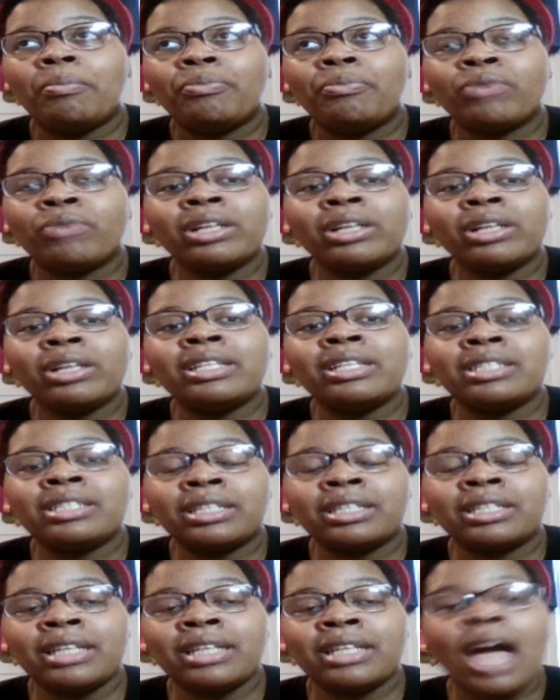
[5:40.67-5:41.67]

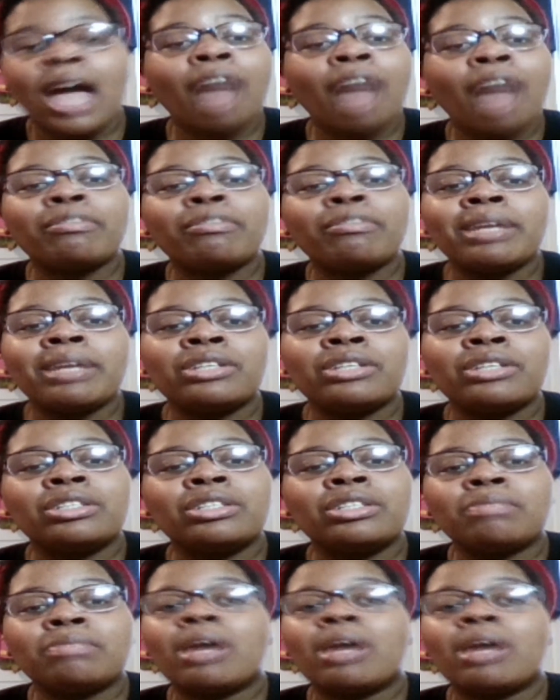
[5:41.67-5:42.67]
realistically,
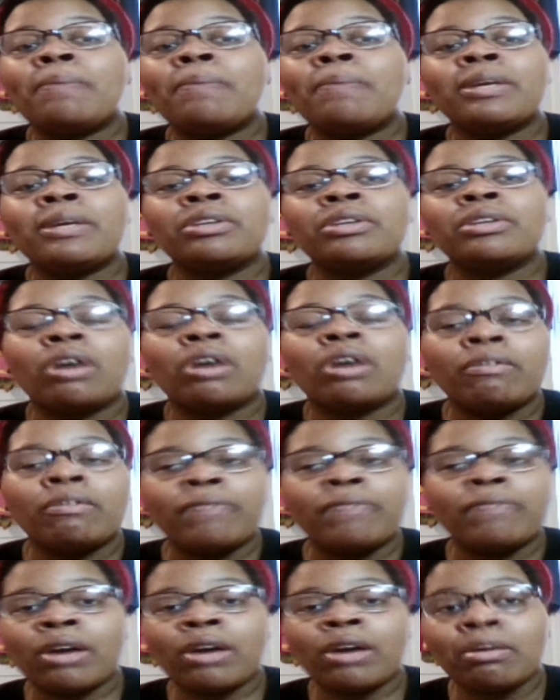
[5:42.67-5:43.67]
affirmations, in my opinion, are
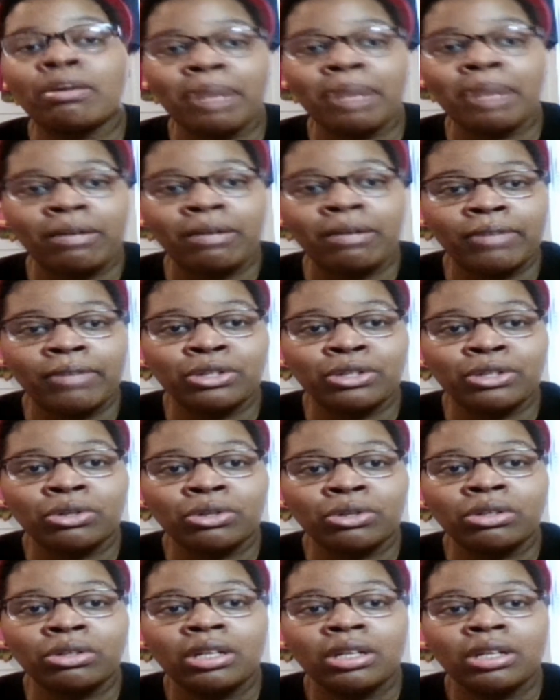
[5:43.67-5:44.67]
very
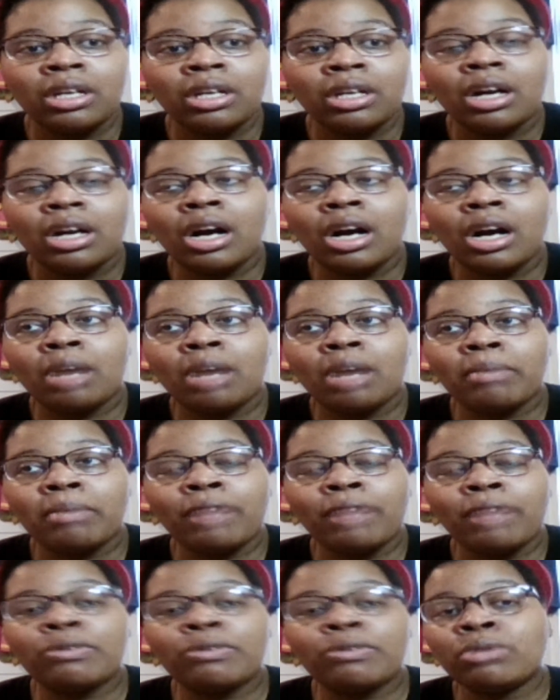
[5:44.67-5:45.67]
beneficial
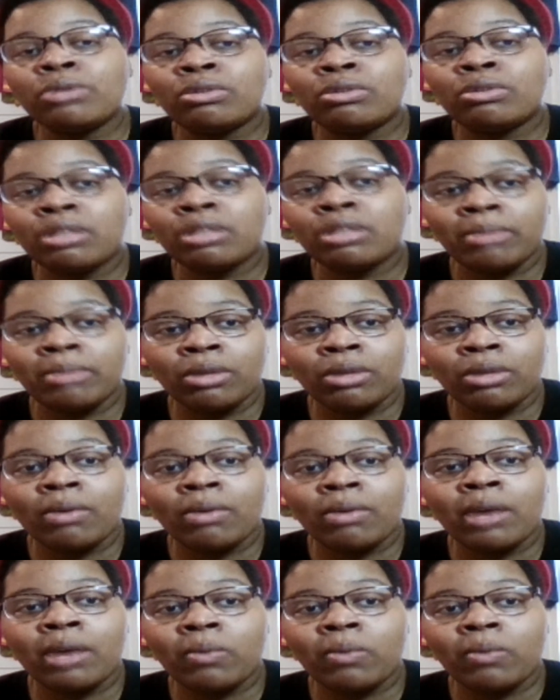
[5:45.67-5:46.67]
if you use them in the
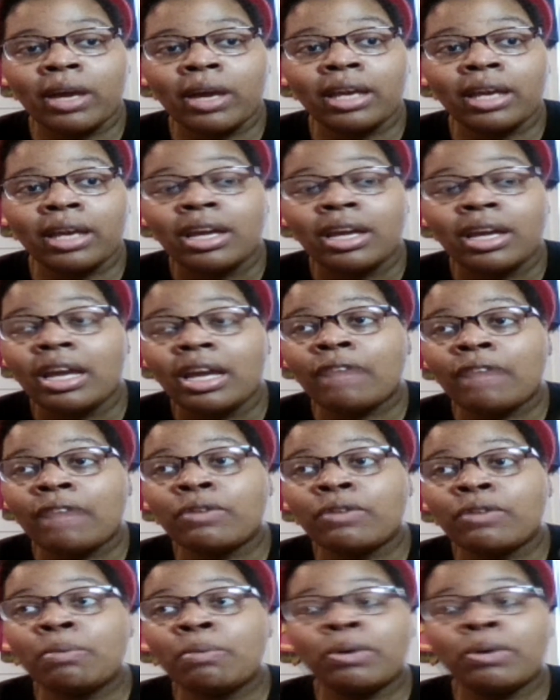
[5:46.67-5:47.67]
right way. If
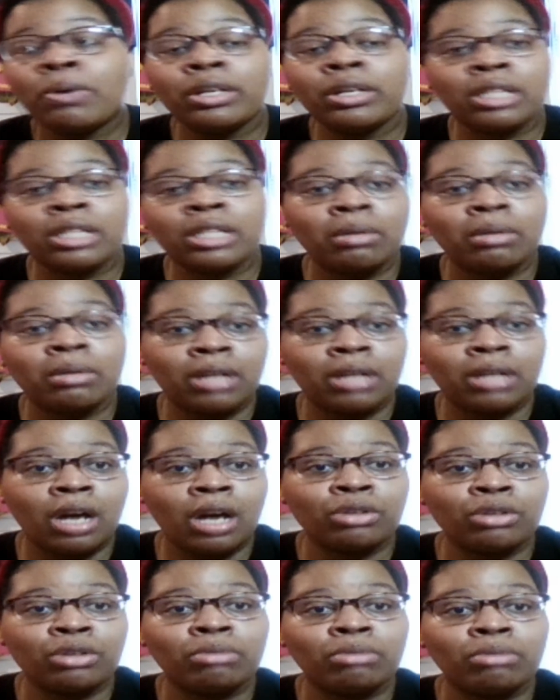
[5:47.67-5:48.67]
you put something
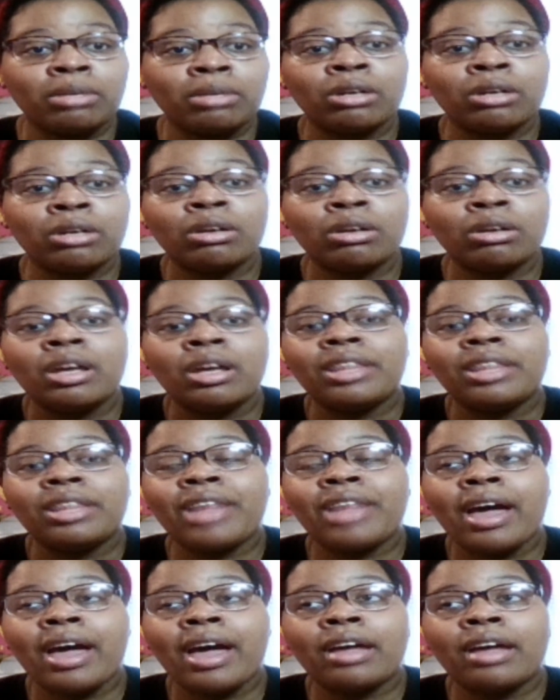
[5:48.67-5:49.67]
on your mirror
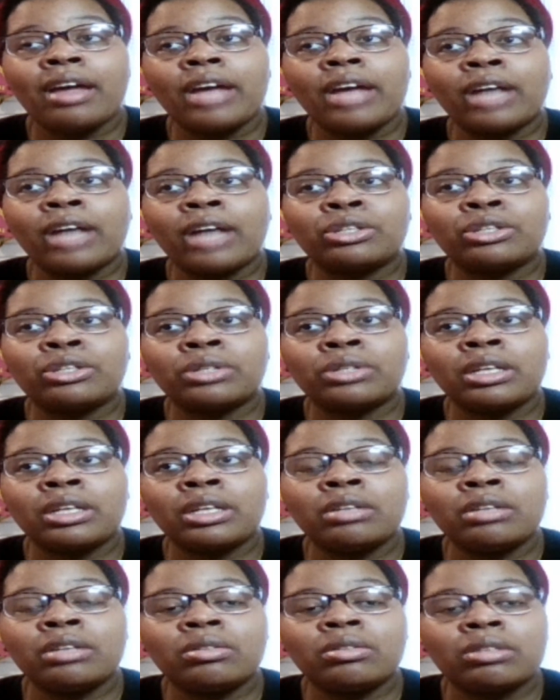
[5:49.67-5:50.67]
that
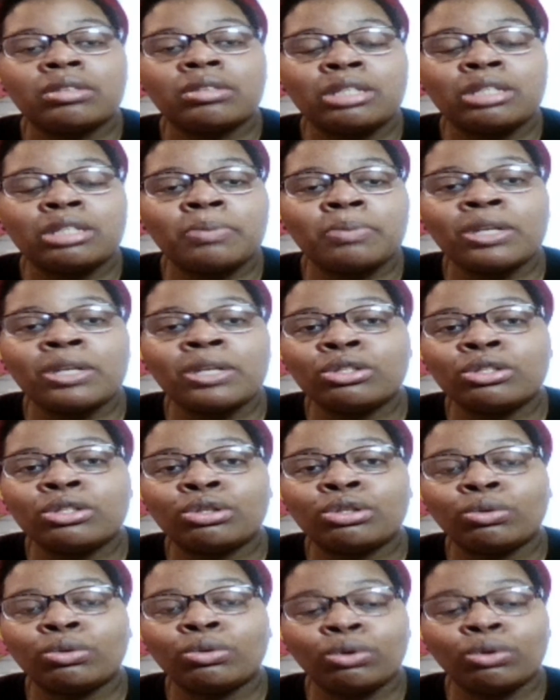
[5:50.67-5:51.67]
actually speaks
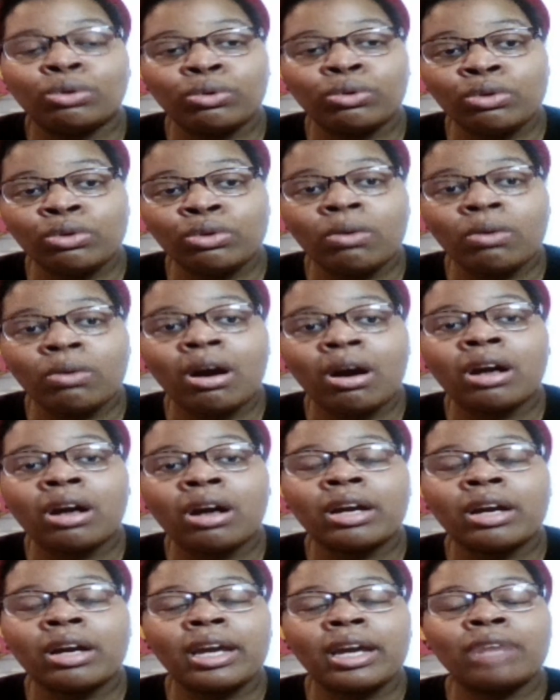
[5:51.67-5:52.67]
to who you
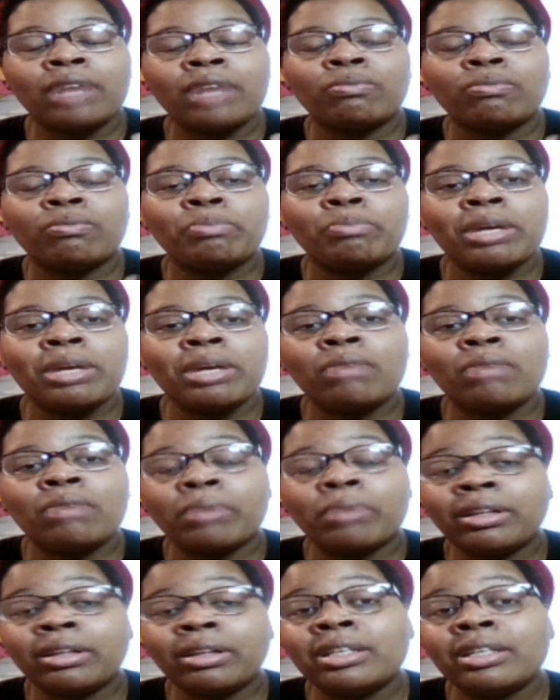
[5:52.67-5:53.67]
are, and being
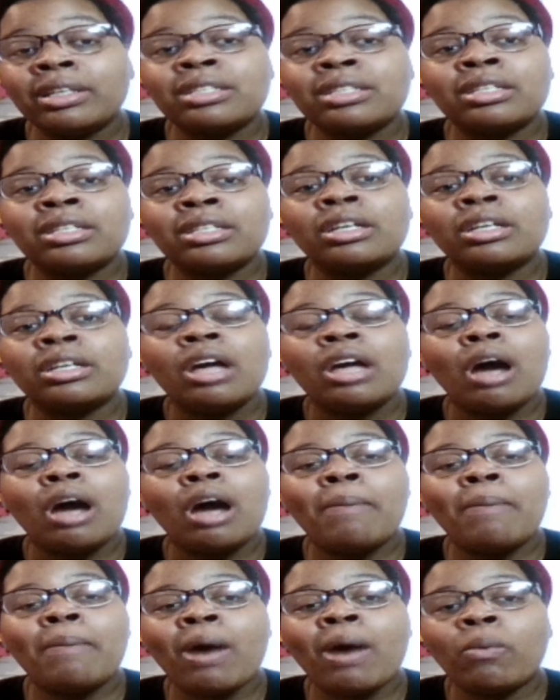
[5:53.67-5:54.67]
realistic
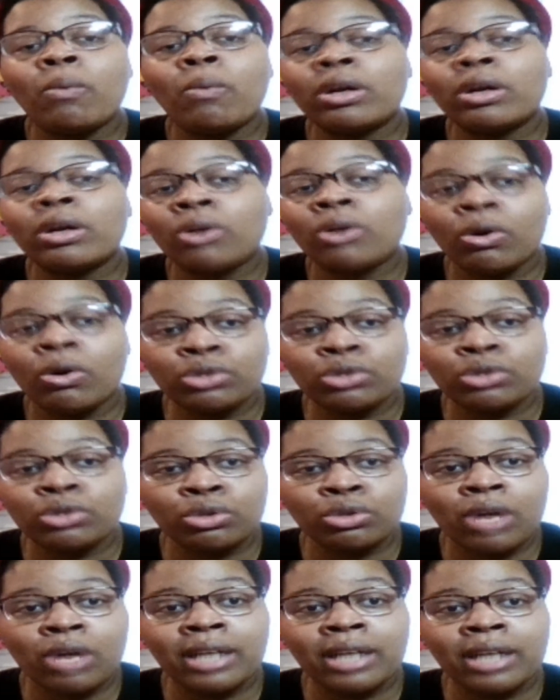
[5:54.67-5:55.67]
about what goals you're
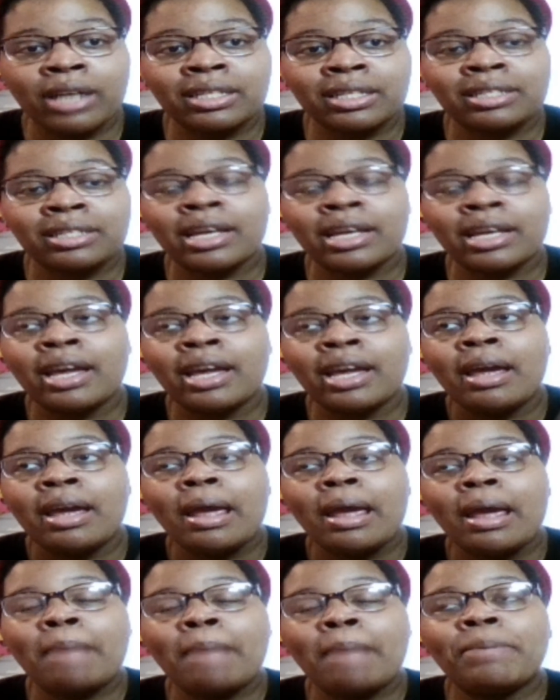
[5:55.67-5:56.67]
trying to set,
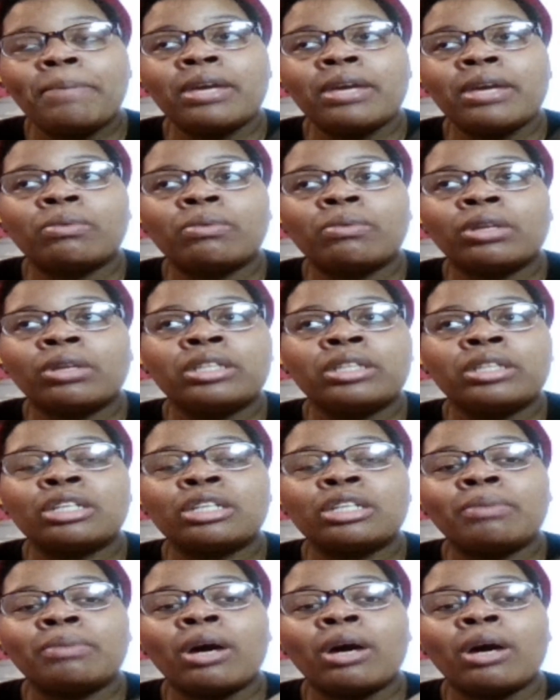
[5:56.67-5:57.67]
and being
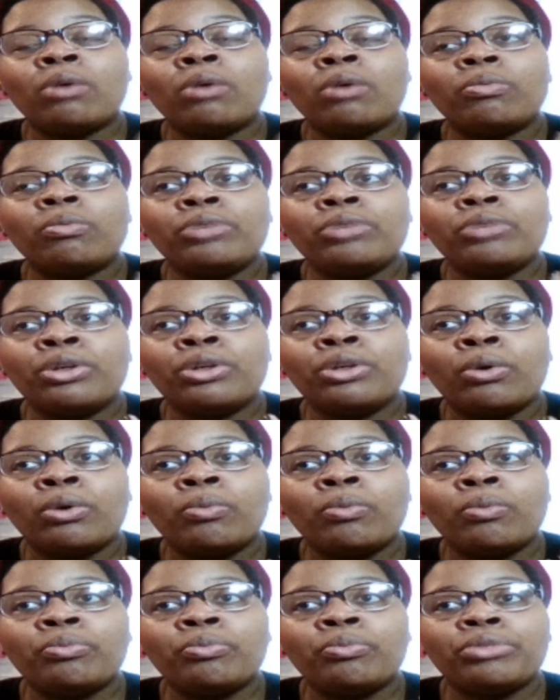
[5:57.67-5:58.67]
realistic about,
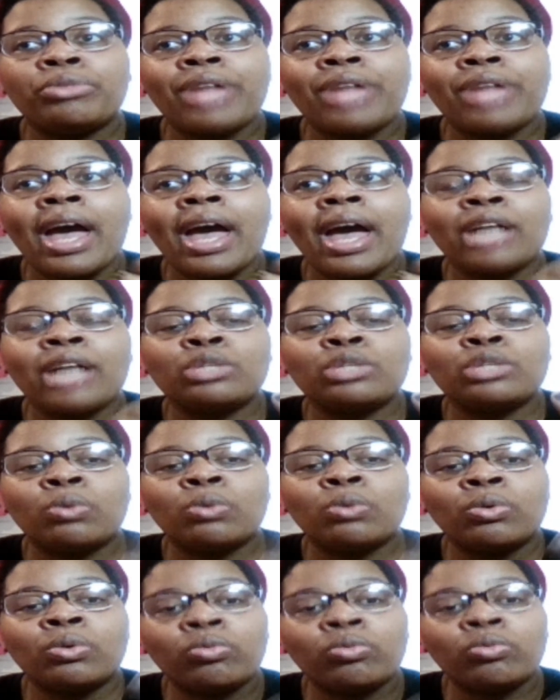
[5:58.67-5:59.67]
the
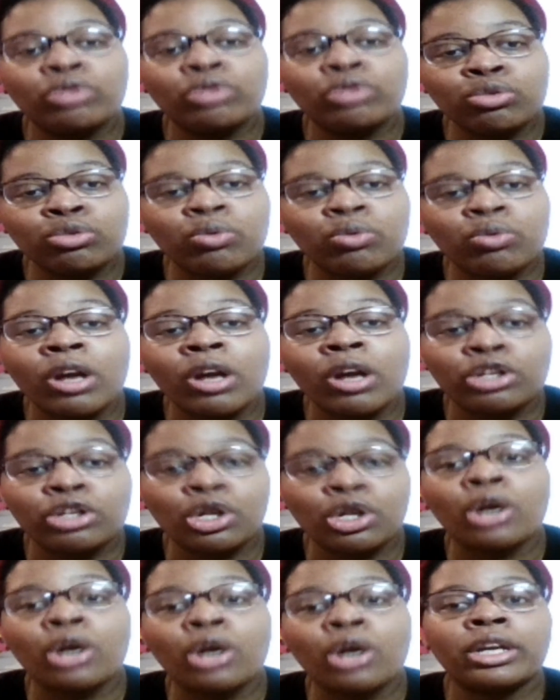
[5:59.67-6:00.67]
actual
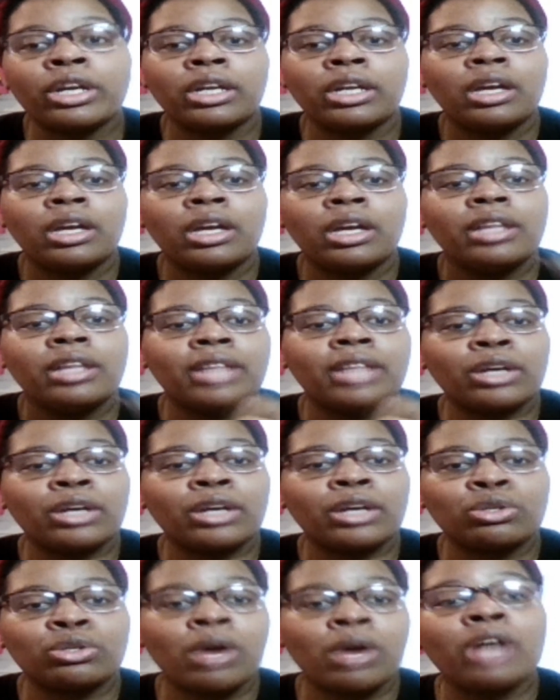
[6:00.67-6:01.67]
journey that
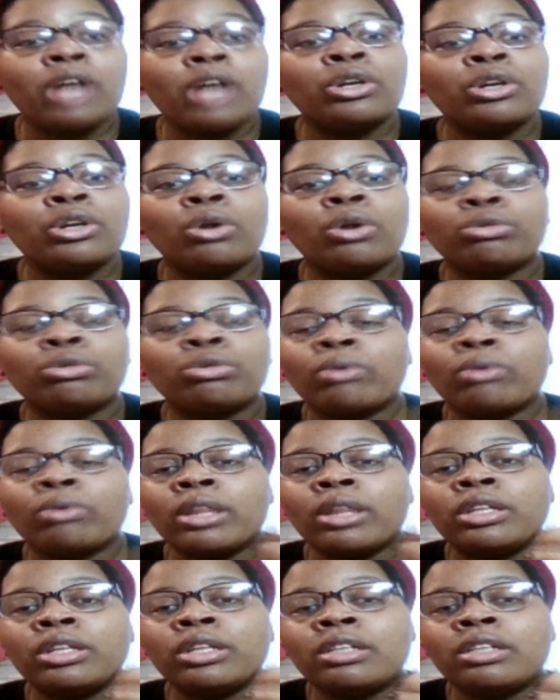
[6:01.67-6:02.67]
you're trying to go through, and the